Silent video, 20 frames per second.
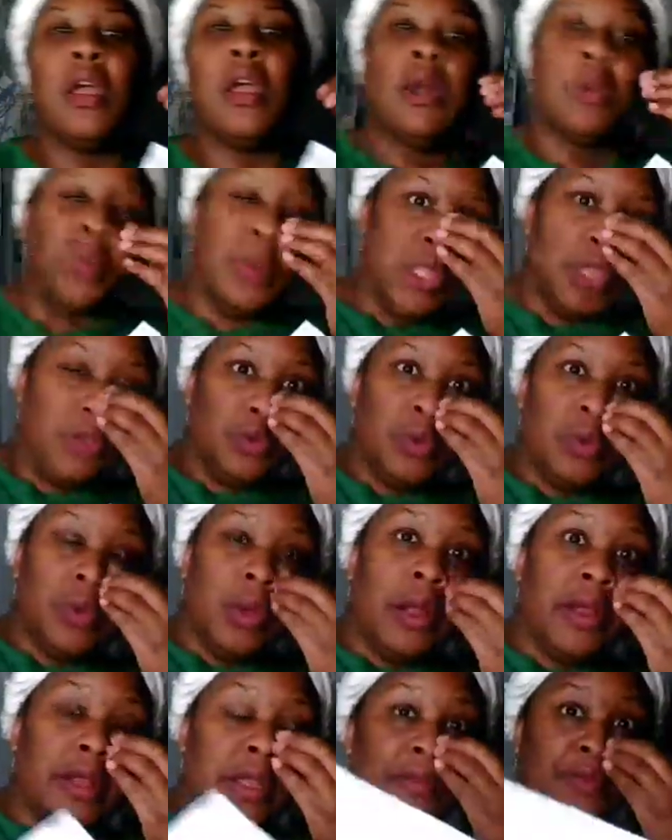When you
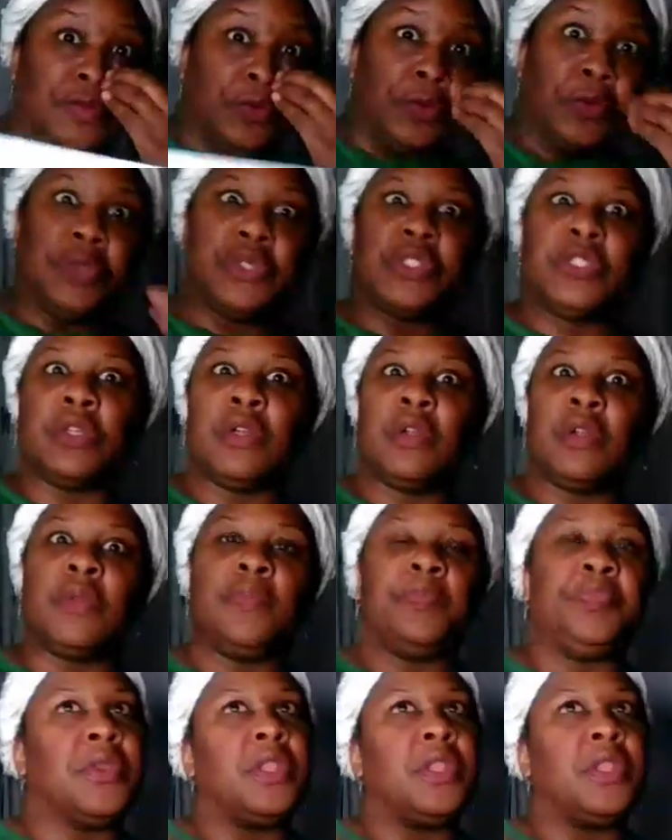are an influencer,